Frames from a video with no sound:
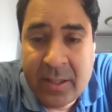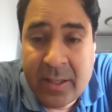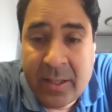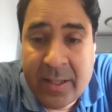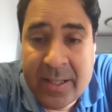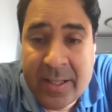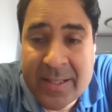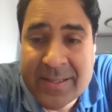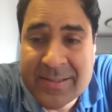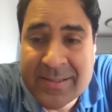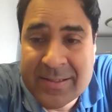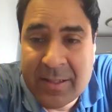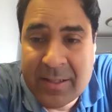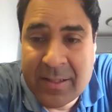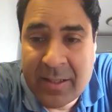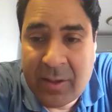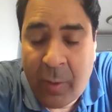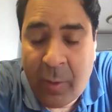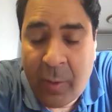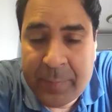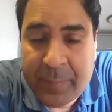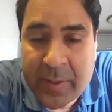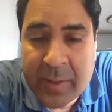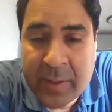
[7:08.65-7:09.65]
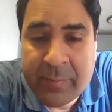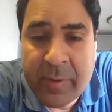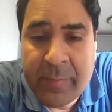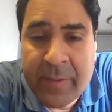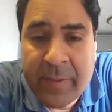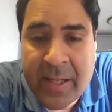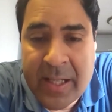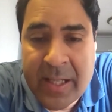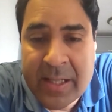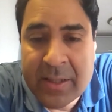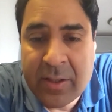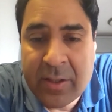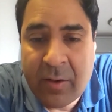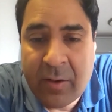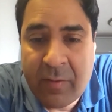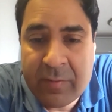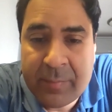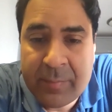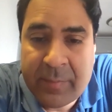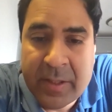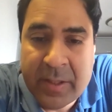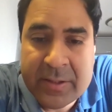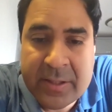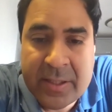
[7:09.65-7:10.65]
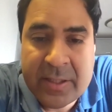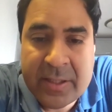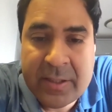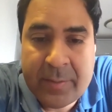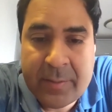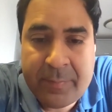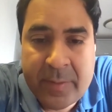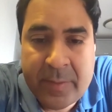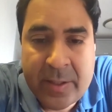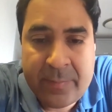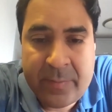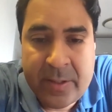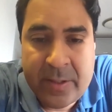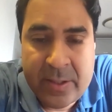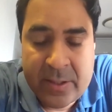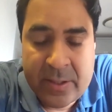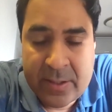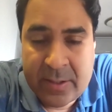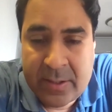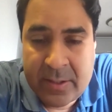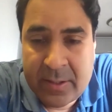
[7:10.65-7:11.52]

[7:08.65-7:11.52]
is optimum health of the mother and the baby.